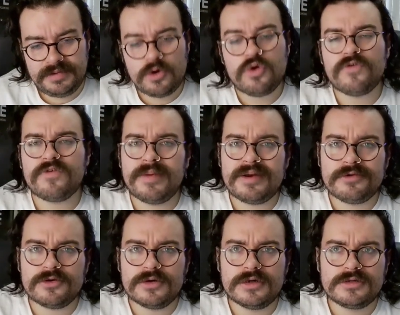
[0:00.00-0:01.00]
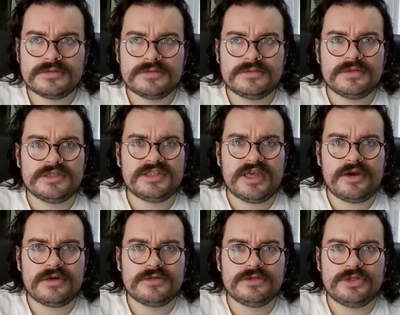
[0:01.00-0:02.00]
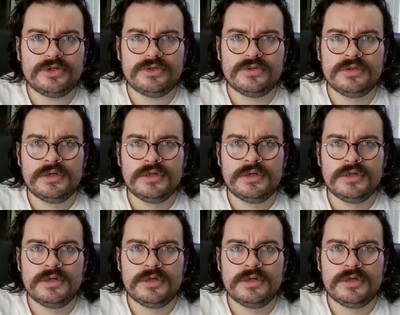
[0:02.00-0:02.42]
Oh no, Forbidden Door is there too.